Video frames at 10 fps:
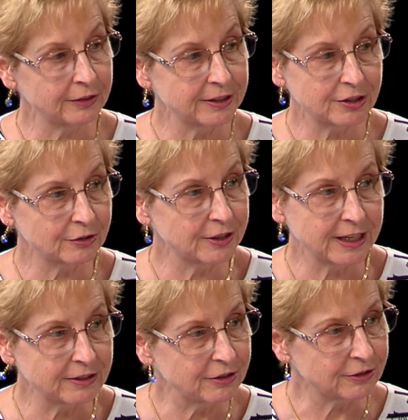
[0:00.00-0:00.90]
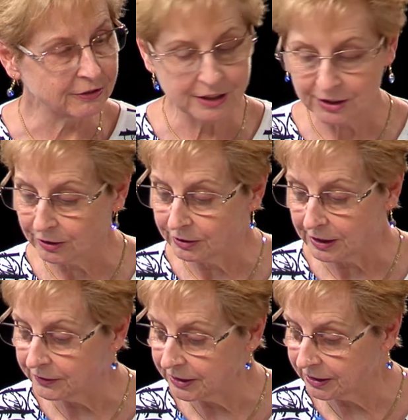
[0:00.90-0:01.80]
and so tender and so
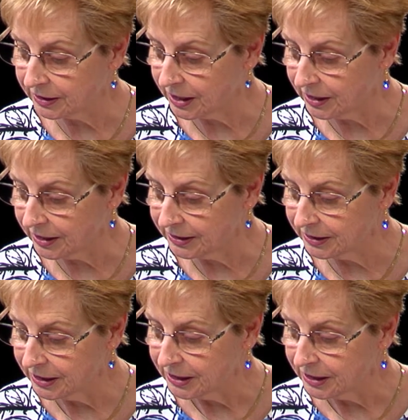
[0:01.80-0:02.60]
loving and kind.